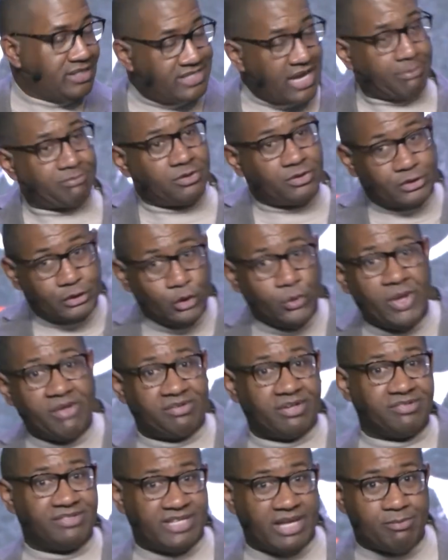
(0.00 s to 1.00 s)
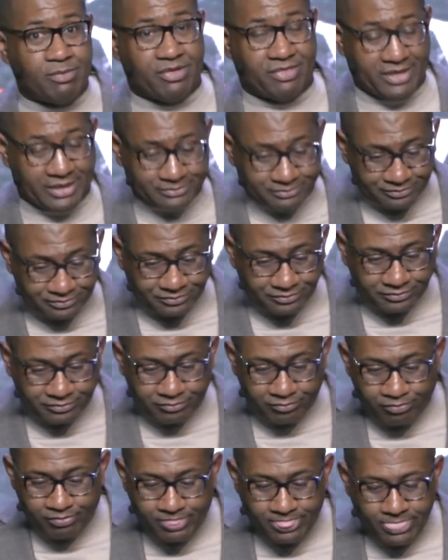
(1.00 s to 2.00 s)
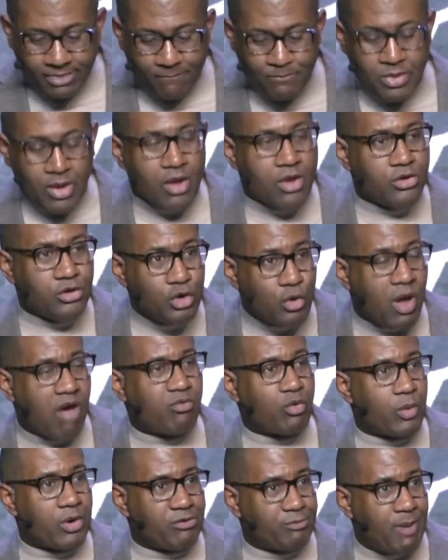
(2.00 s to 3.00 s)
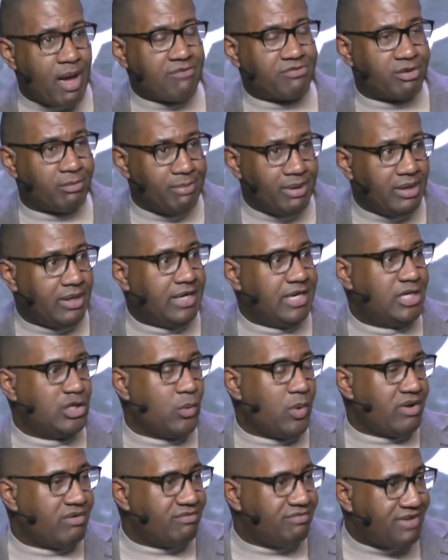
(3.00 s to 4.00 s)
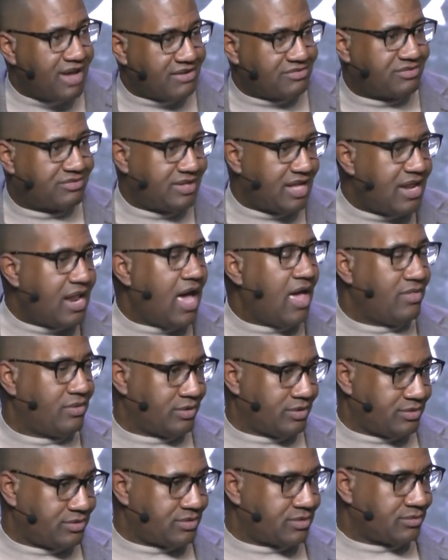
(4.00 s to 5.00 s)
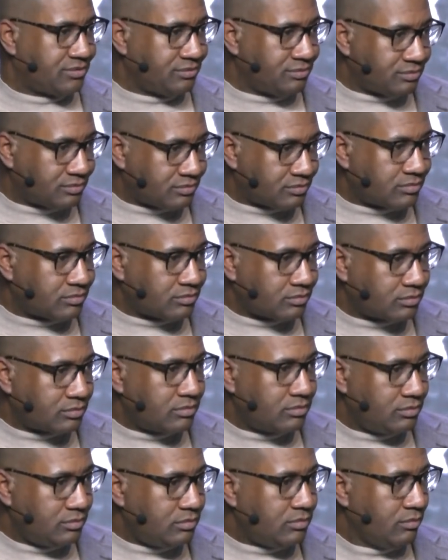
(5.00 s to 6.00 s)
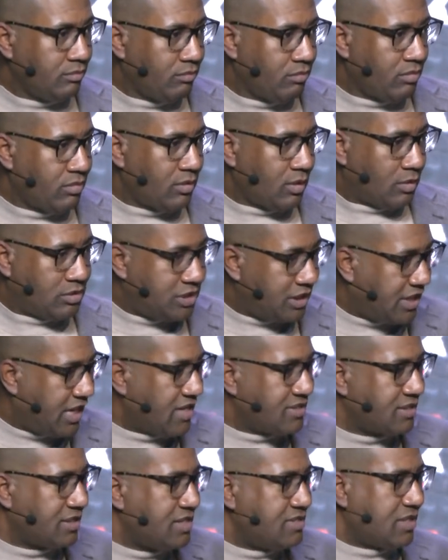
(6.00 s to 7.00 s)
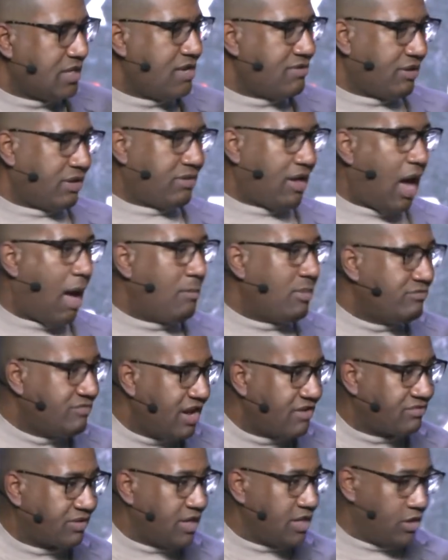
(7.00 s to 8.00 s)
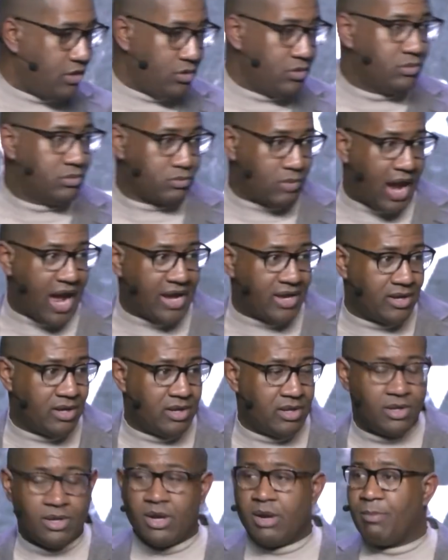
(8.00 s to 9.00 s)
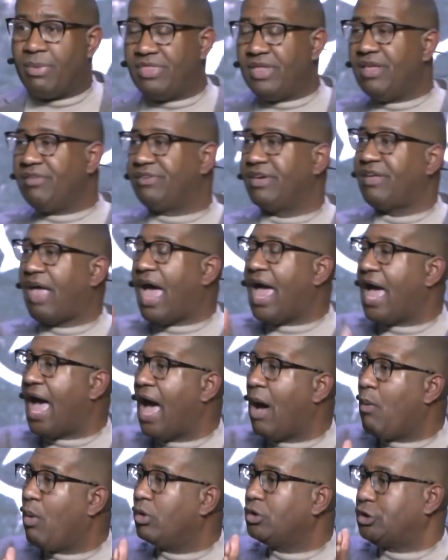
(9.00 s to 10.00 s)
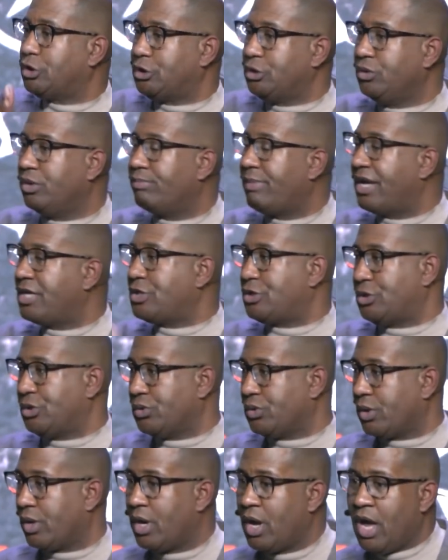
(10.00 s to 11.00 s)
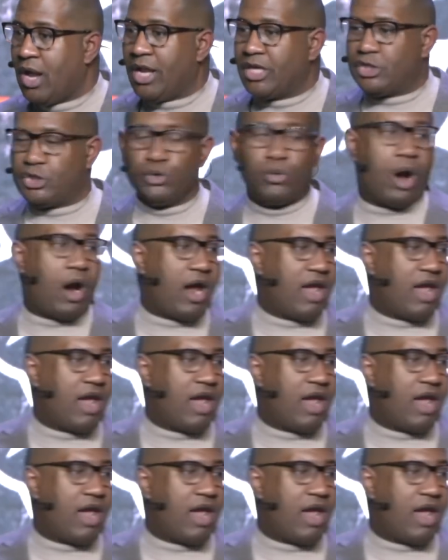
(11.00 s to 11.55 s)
Chapter 2, he says, Timothy, you have a responsibility to invest in others. I want you to catch that. He said, I'm investing in you, right? But then he said, I want you to make sure that you